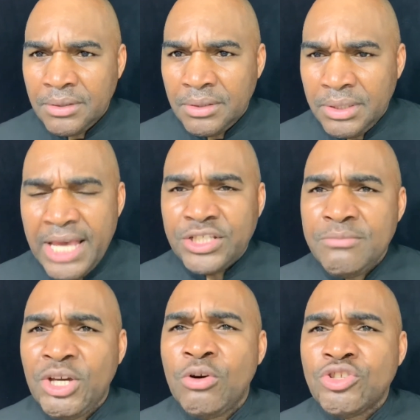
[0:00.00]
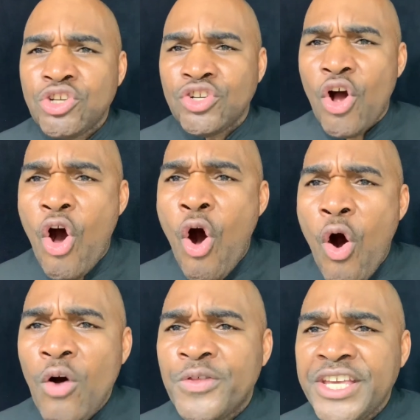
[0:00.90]
Yes, you be going to church
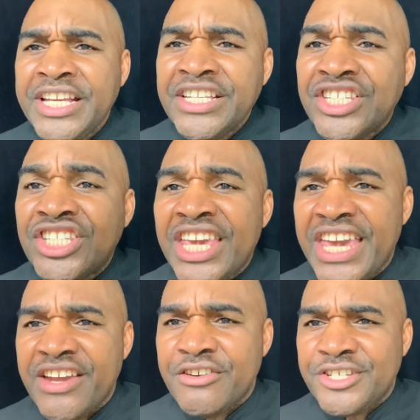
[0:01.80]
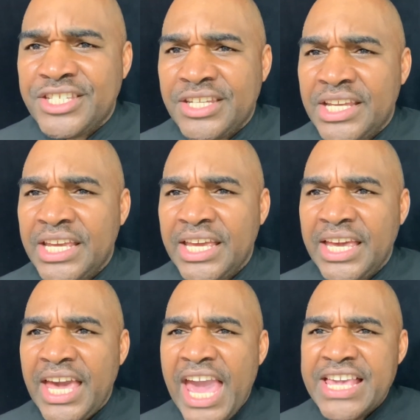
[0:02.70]
all these years
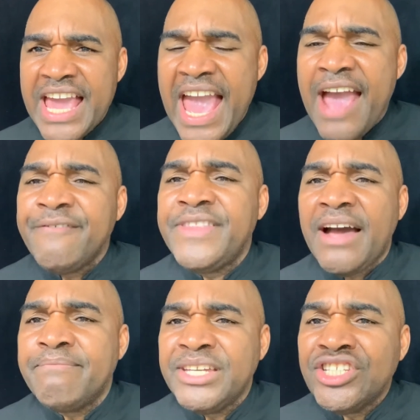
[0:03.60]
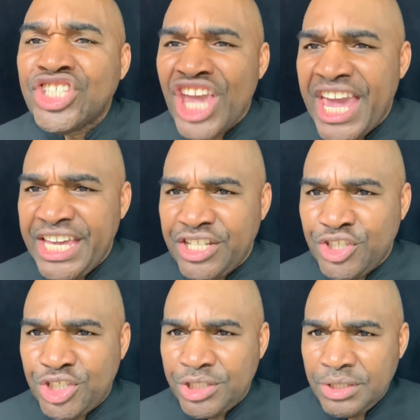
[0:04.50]
and you have not been
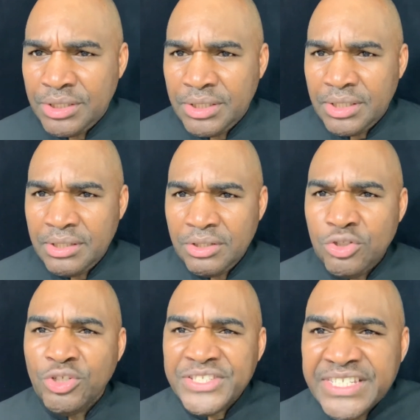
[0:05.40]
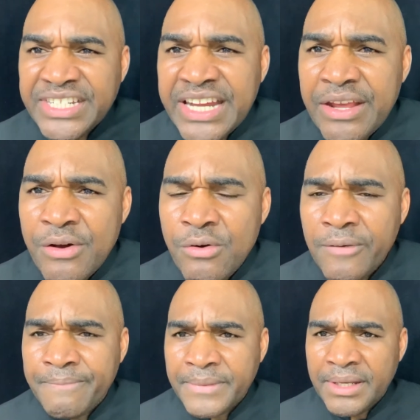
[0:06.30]
changed. You
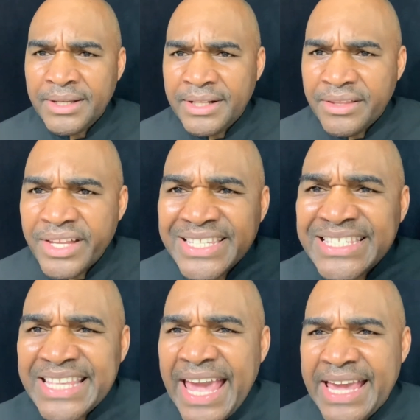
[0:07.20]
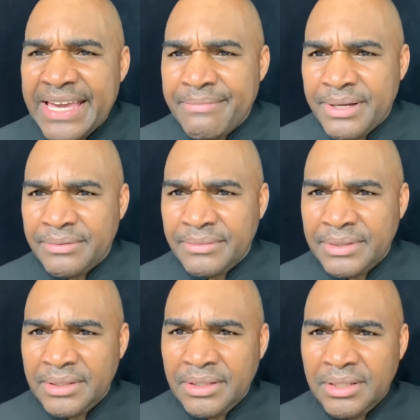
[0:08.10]
still the same.
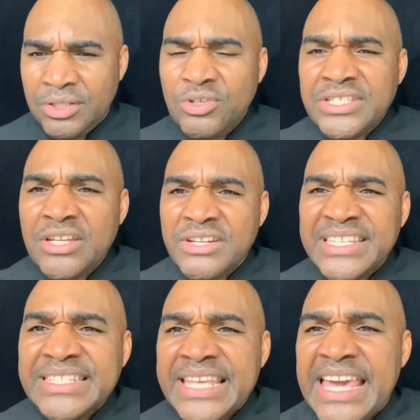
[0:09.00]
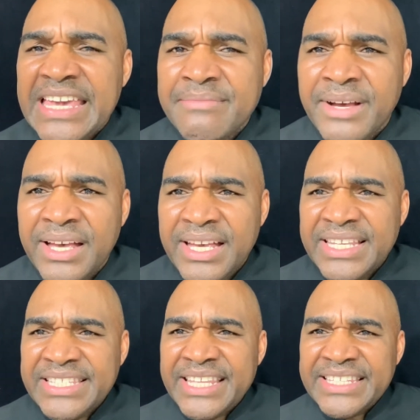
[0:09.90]
You still the same
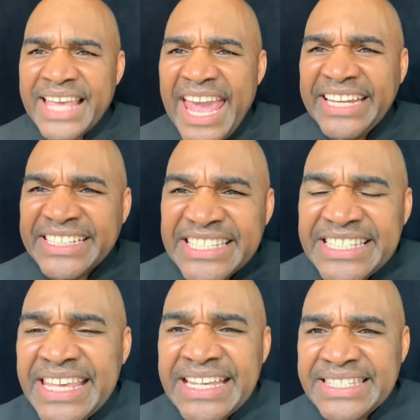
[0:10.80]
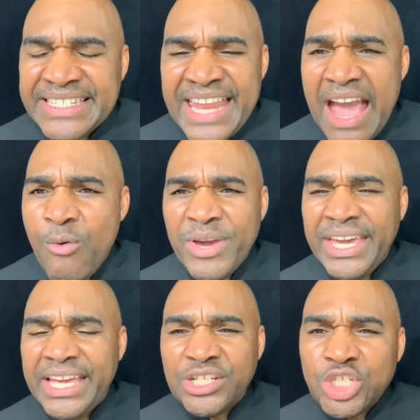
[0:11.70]
since 86. Now we're
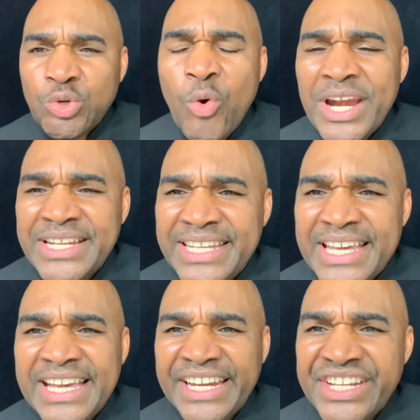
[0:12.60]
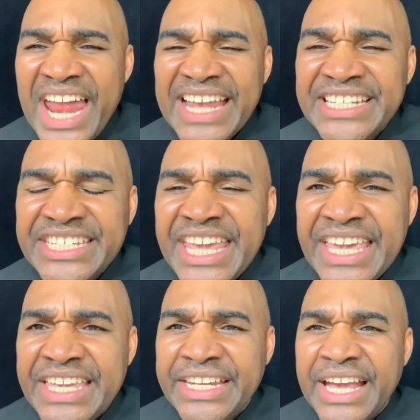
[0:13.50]
in
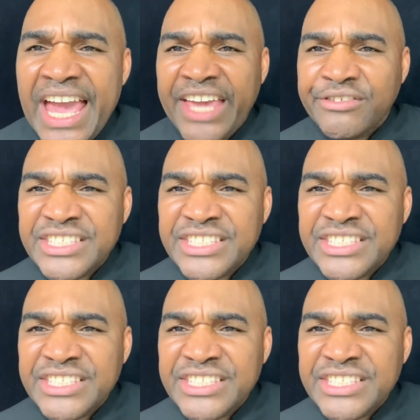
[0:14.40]
2019 and you